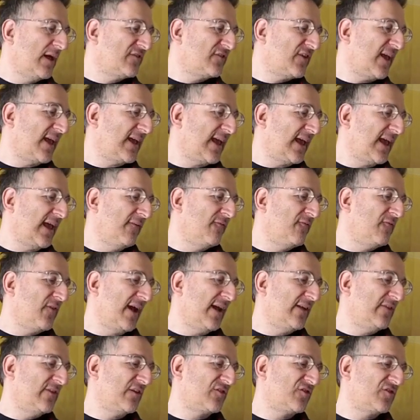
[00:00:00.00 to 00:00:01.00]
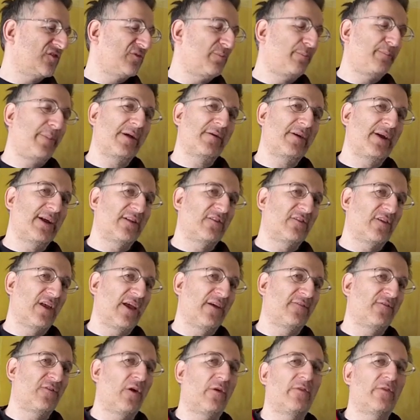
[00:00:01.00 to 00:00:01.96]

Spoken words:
taking in vain the spirit, if